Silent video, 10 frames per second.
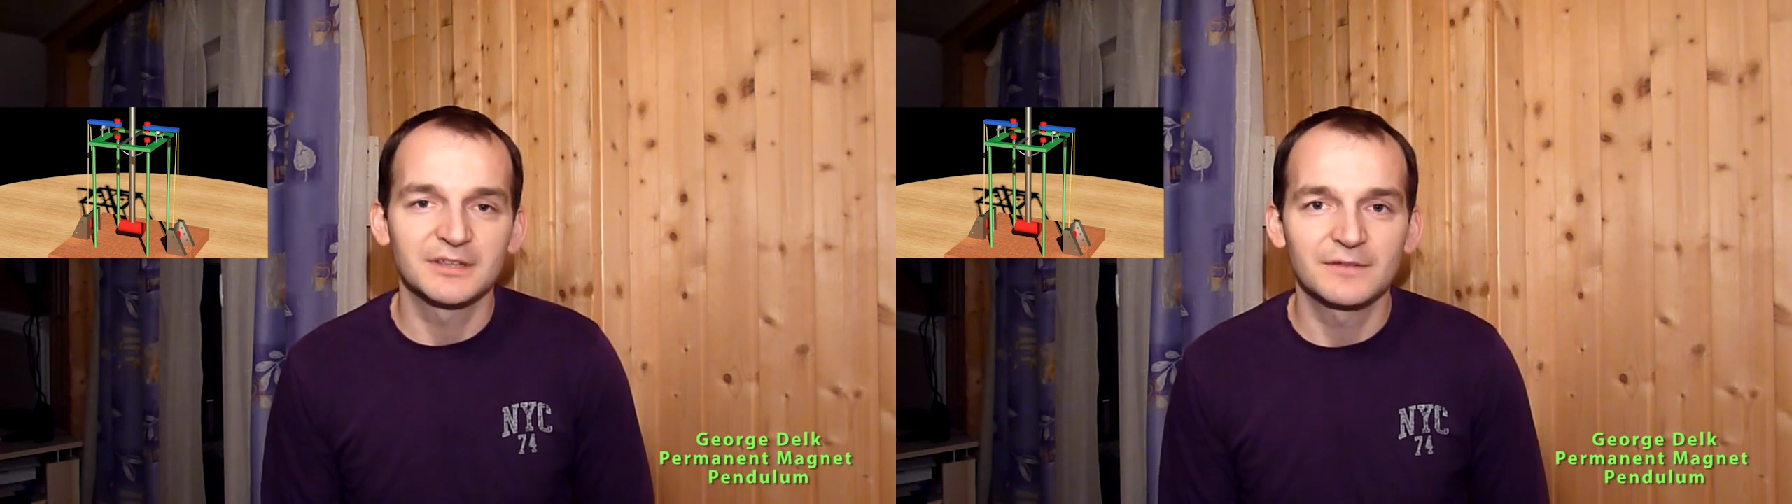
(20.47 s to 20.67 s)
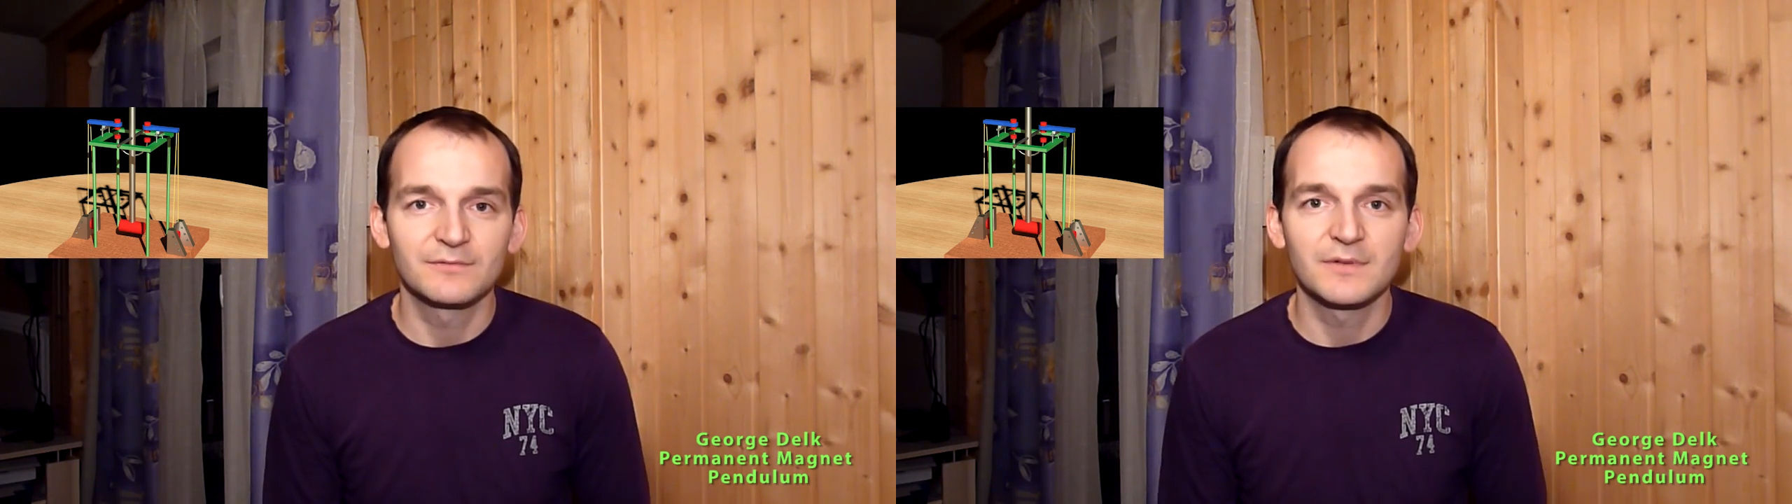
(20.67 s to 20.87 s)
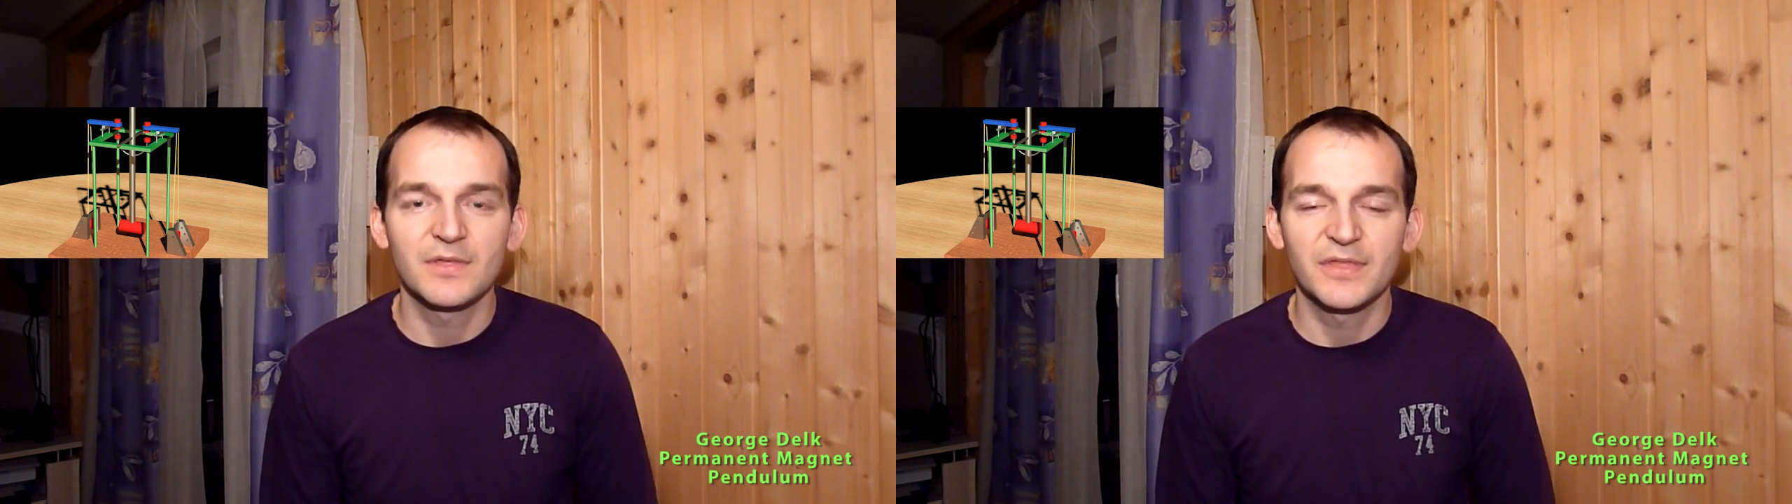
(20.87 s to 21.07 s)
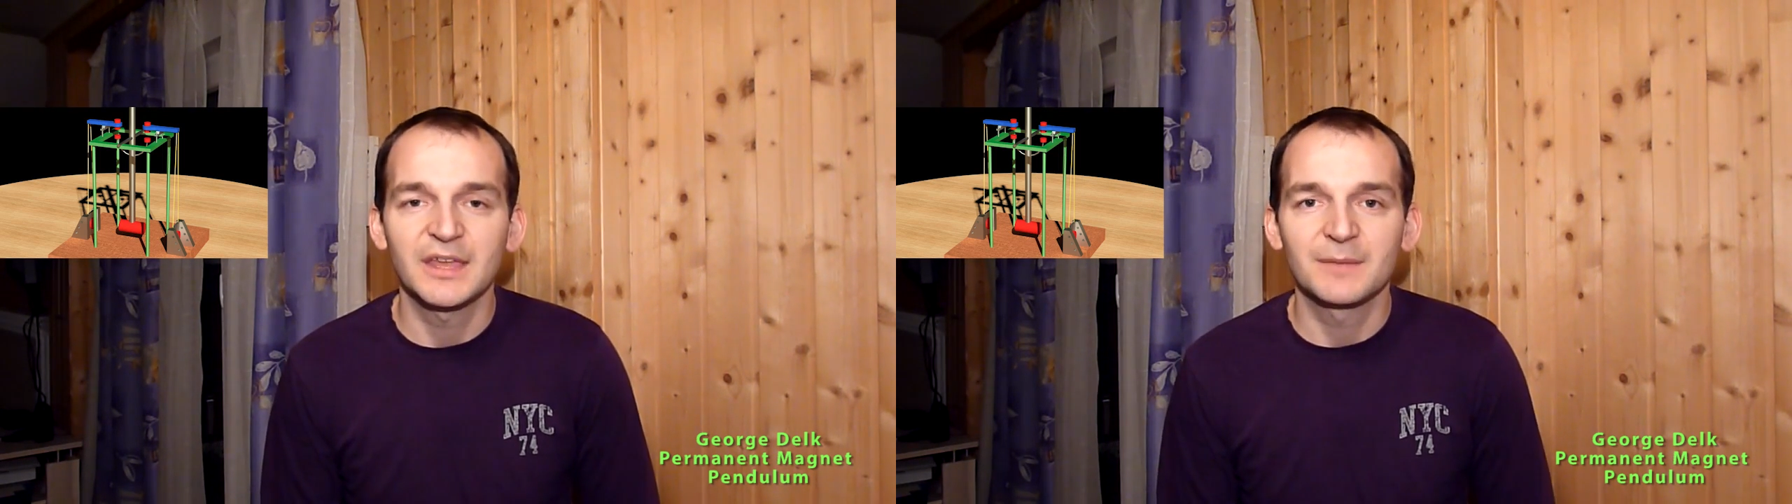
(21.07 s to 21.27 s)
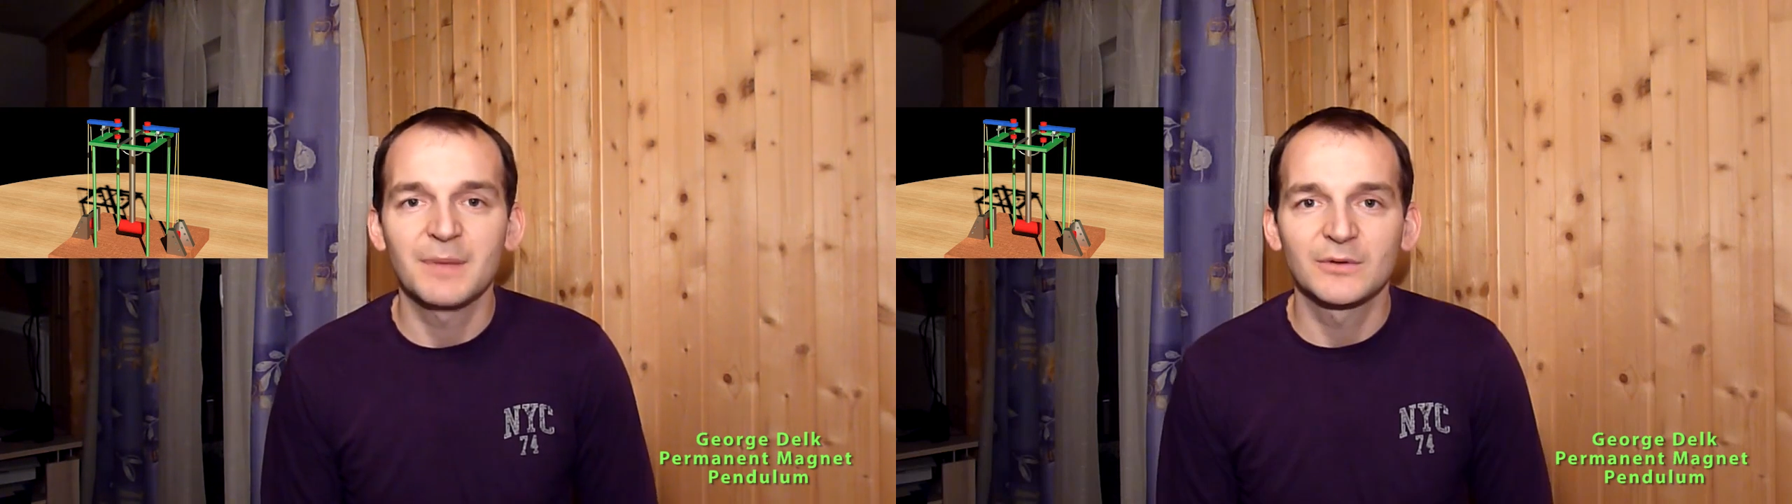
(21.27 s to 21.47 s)
if we
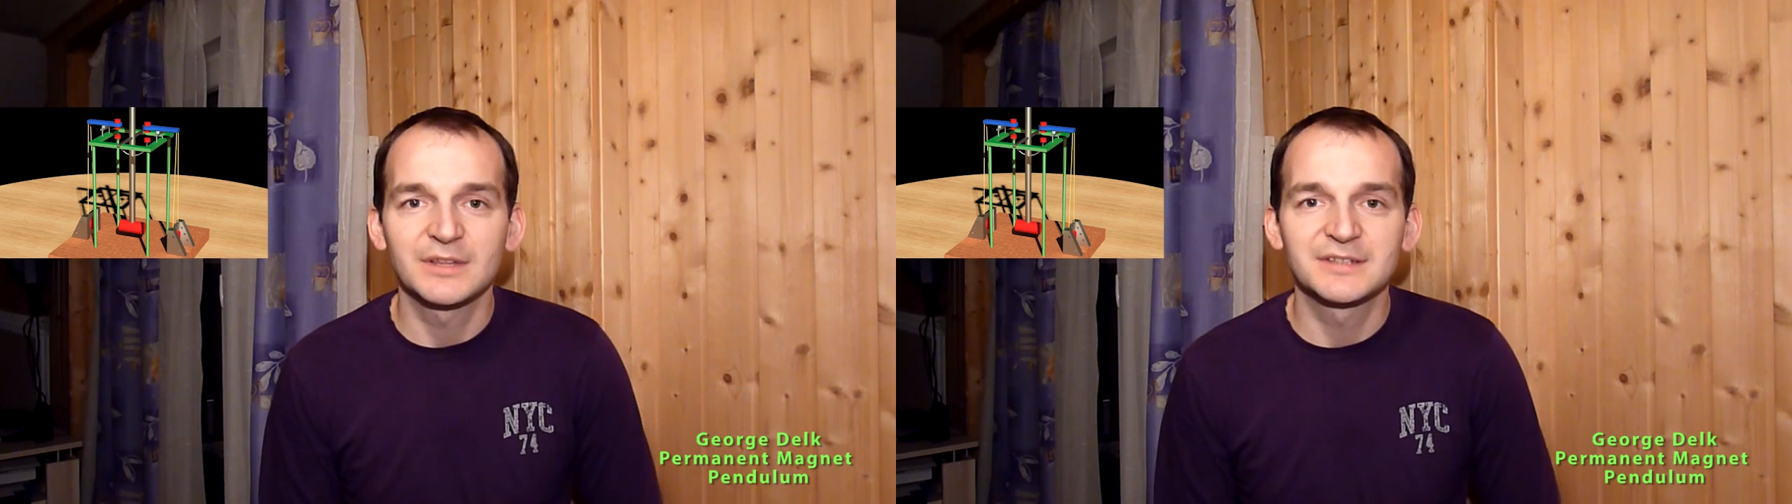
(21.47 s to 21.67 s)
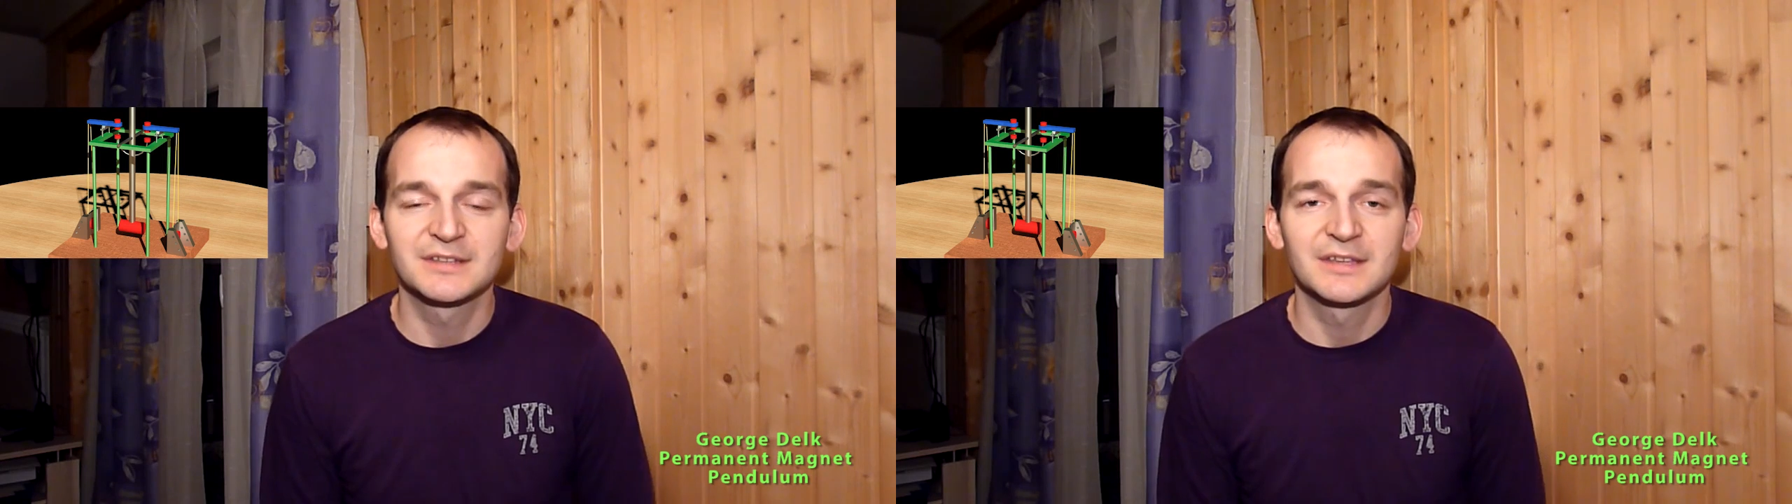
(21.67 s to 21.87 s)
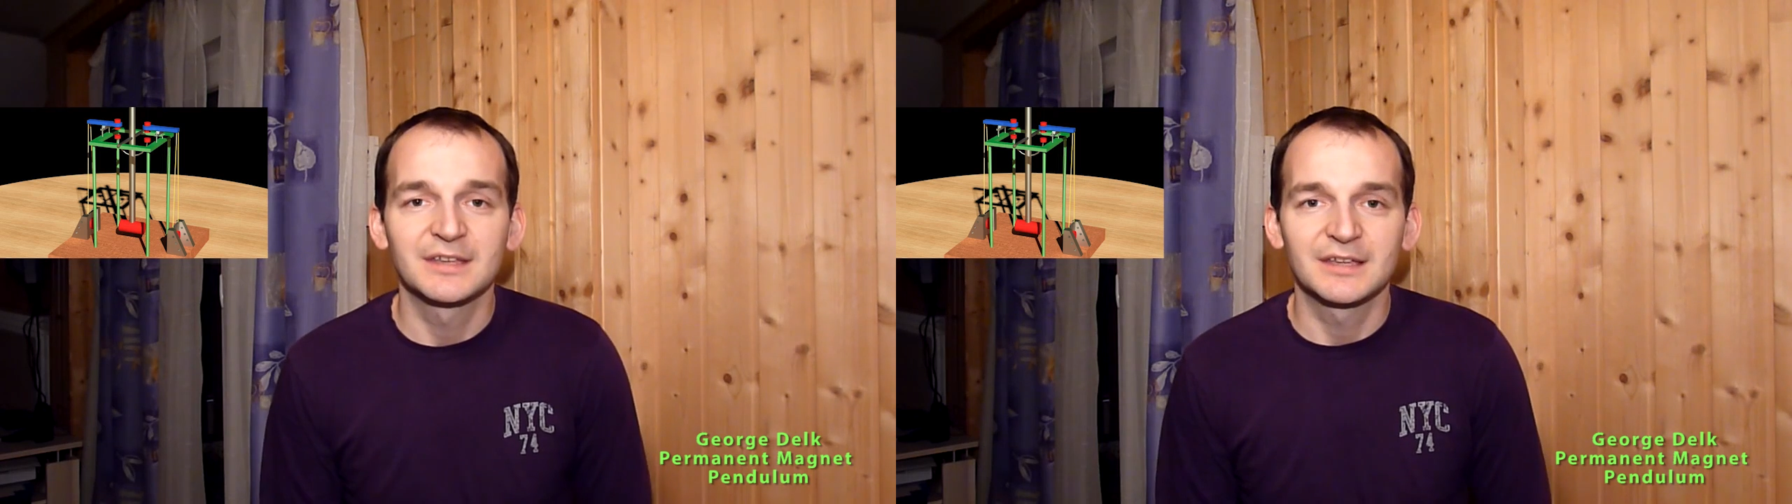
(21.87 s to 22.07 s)
think about this